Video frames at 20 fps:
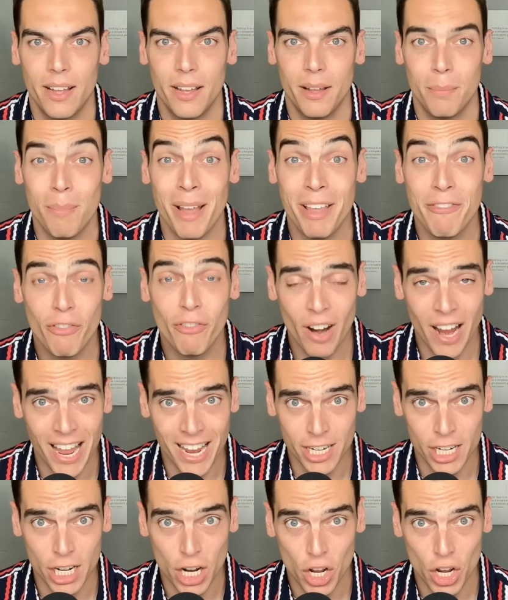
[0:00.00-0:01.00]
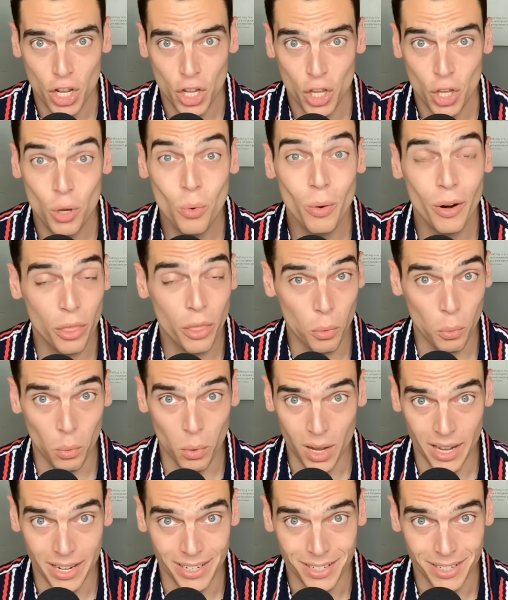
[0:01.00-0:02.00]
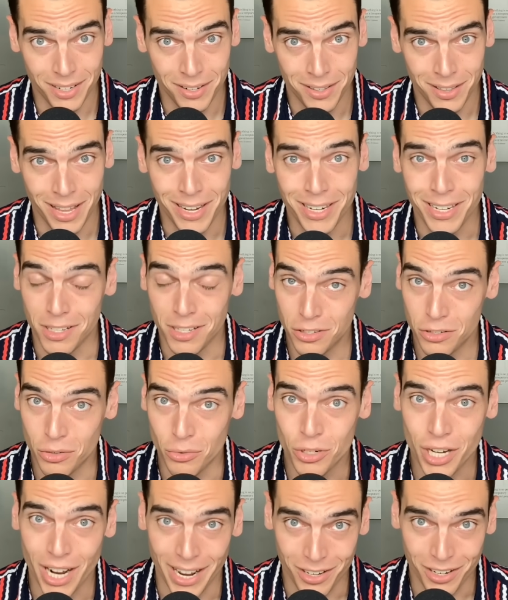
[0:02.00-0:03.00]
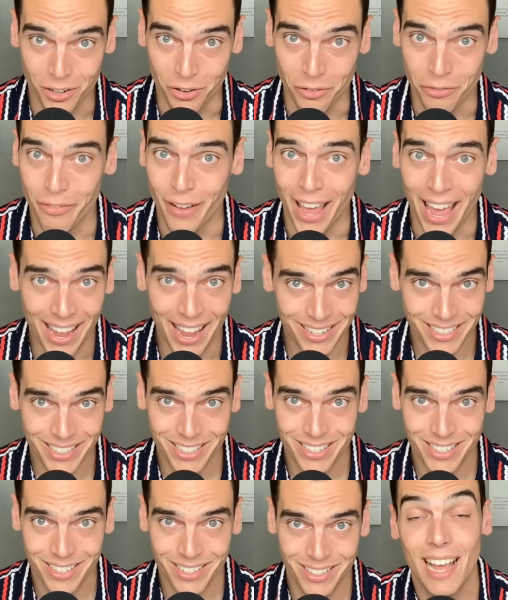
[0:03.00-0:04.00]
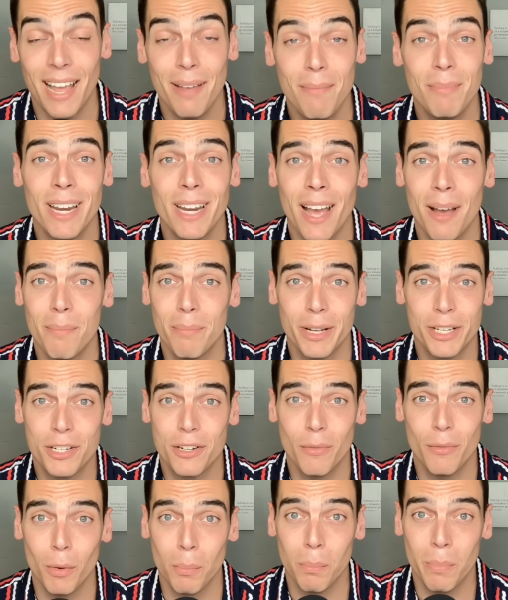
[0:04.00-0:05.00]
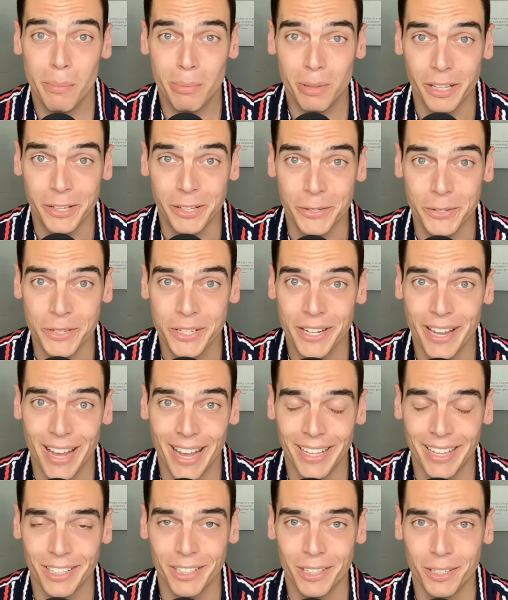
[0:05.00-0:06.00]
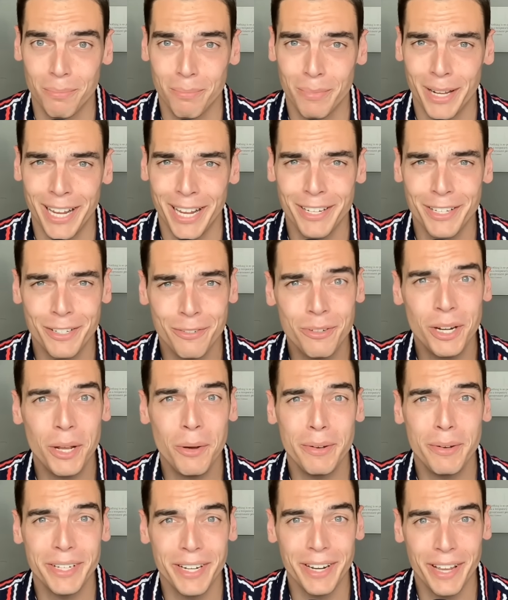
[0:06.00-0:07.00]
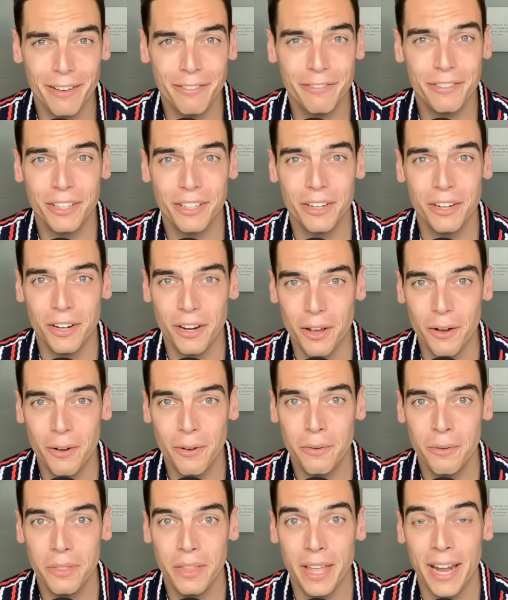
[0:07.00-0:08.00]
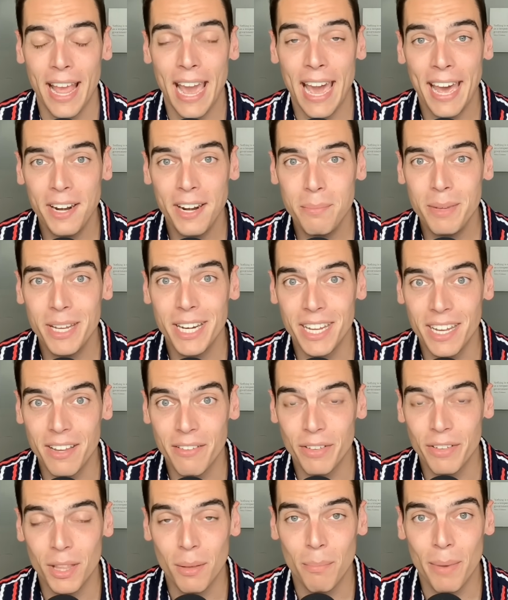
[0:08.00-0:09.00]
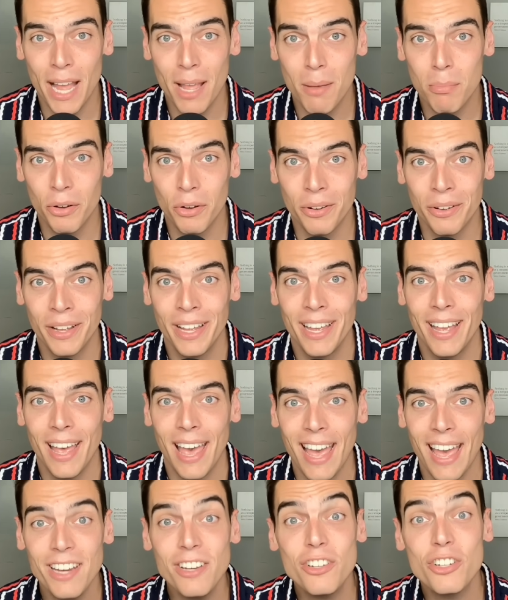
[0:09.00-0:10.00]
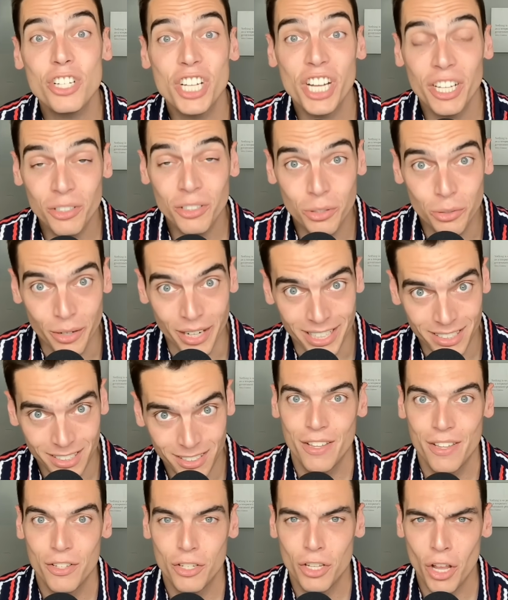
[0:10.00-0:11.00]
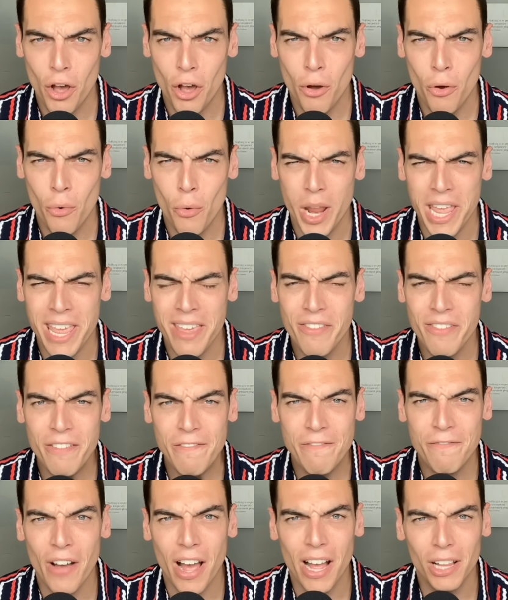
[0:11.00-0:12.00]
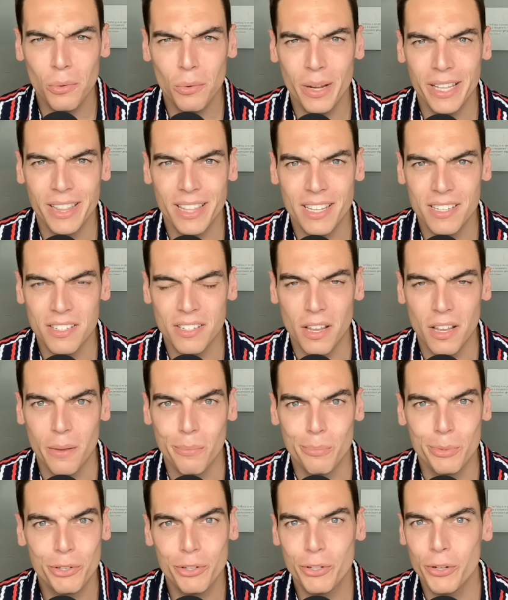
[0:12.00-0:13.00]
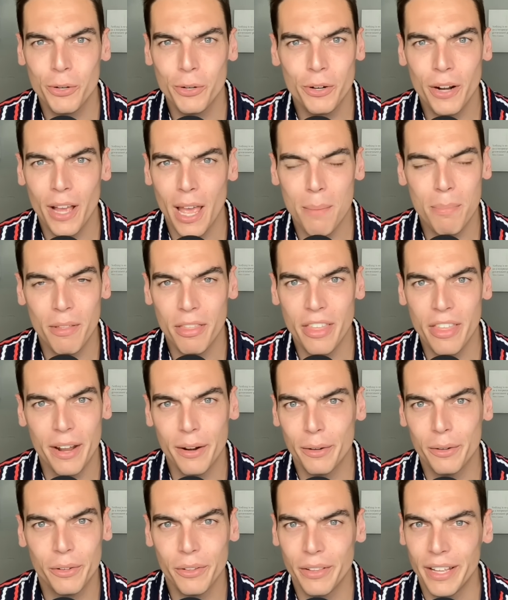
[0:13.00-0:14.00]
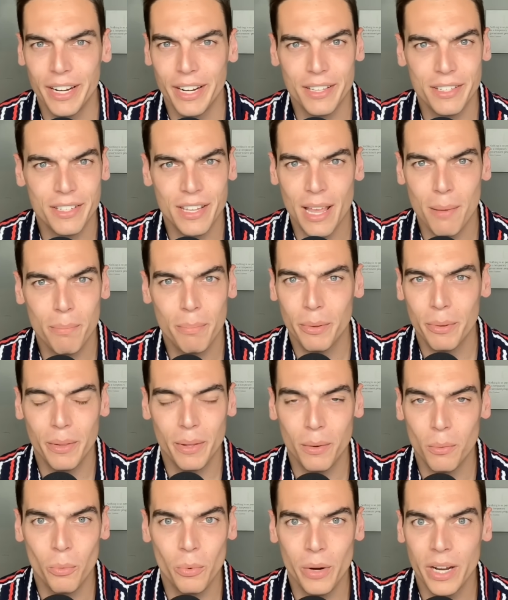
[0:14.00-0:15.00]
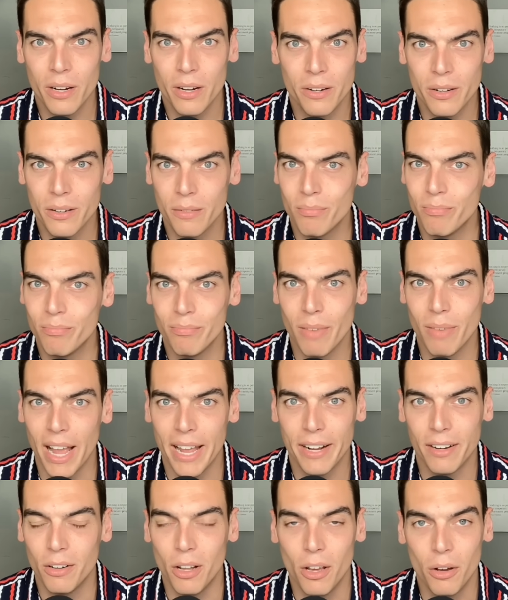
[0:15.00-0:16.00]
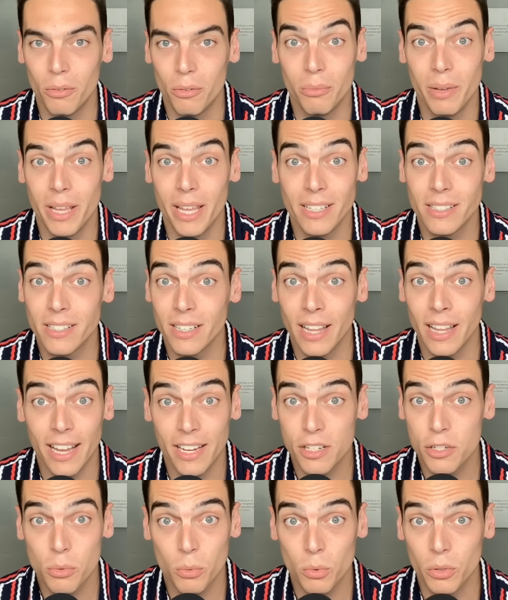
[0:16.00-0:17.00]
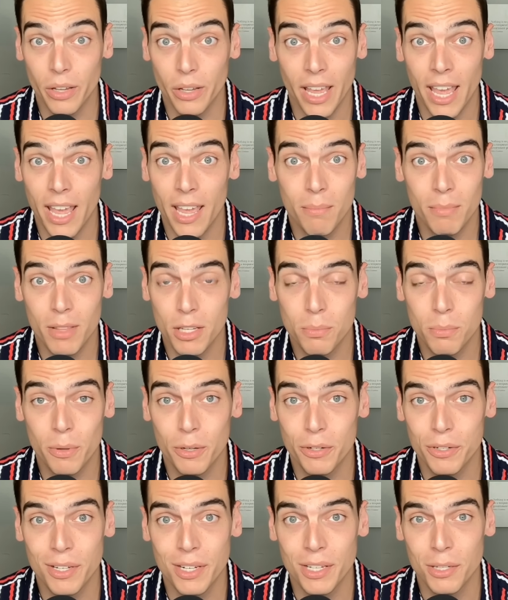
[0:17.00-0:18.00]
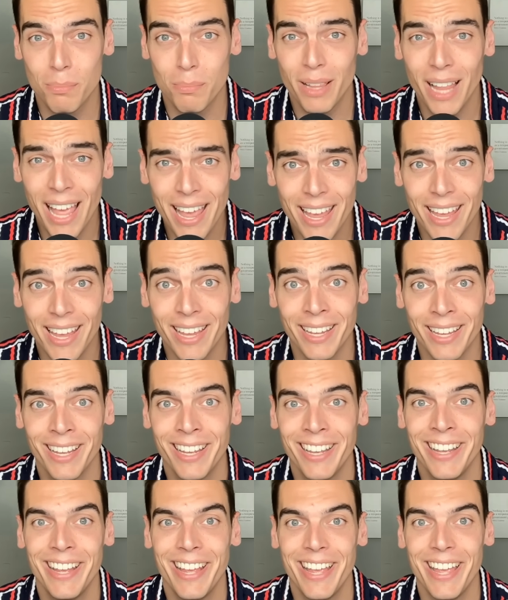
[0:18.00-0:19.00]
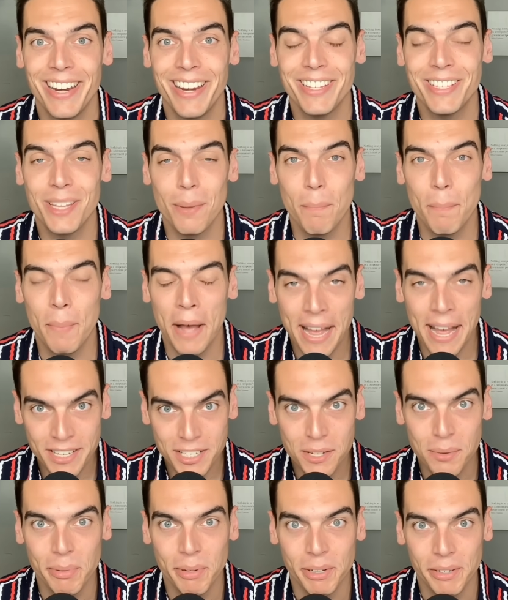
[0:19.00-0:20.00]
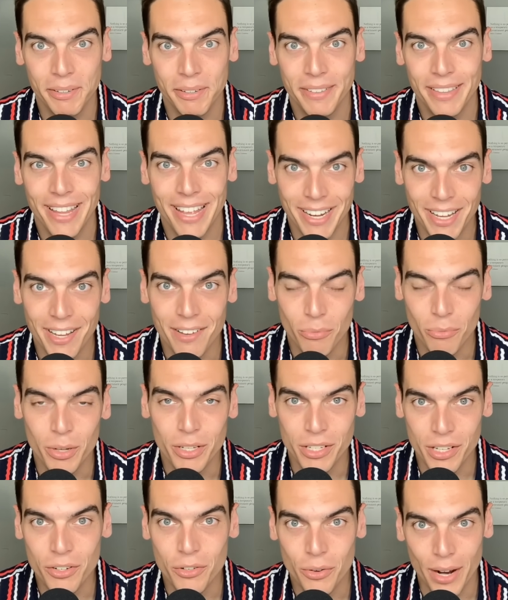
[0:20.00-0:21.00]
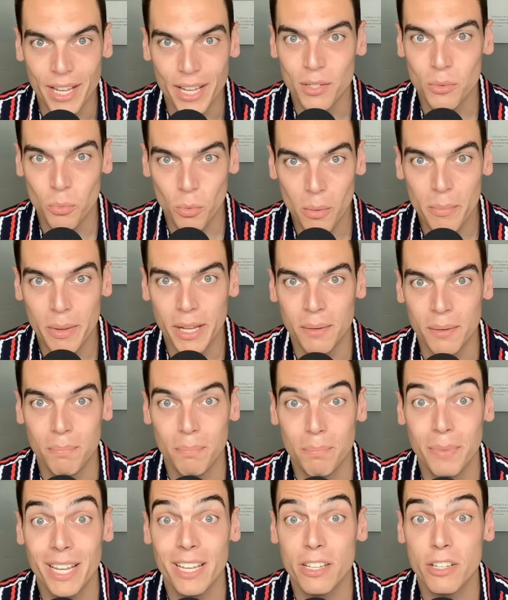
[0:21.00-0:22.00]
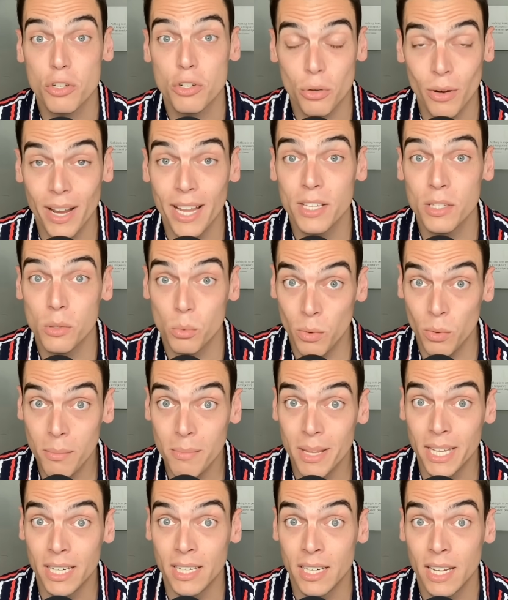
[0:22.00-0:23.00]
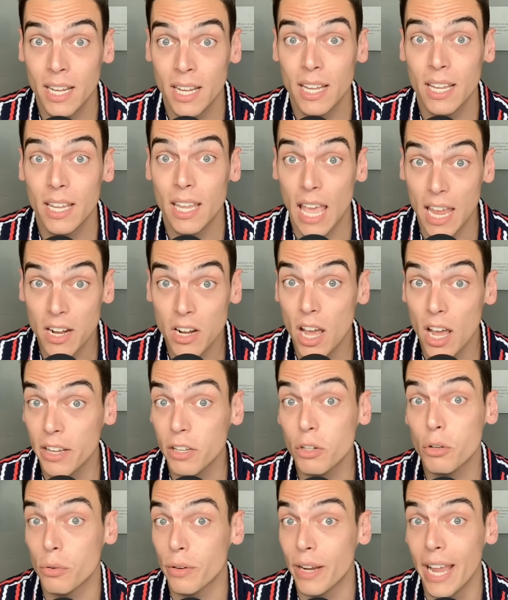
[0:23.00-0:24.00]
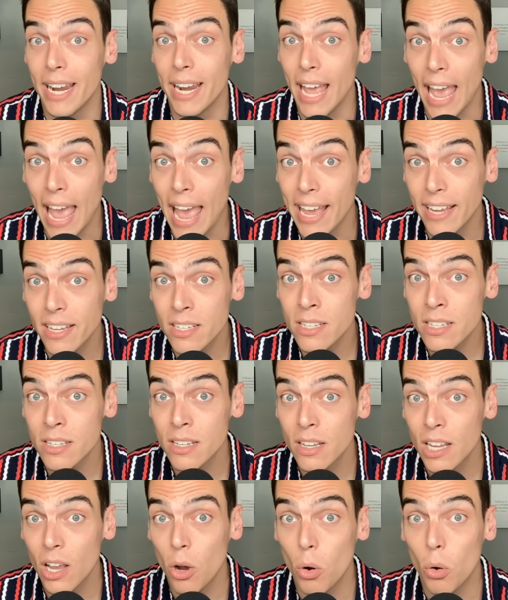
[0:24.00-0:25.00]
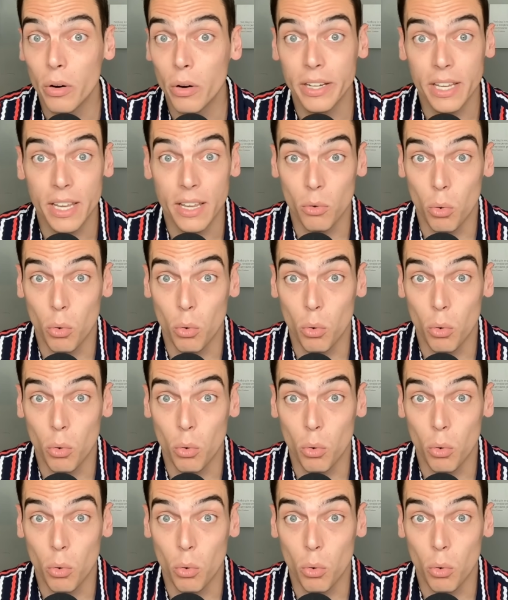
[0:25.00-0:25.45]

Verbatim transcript: My friend, you are the one that needs to check your facts. I'm not much of a biblical scholar, but I do know enough to know that Adam and Eve in the Bible had children. So even following this absurd hypothetical and example and weird, I don't know, intellectual game this person is playing, it is impossible that Eve was a trans woman because trans women cannot create eggs or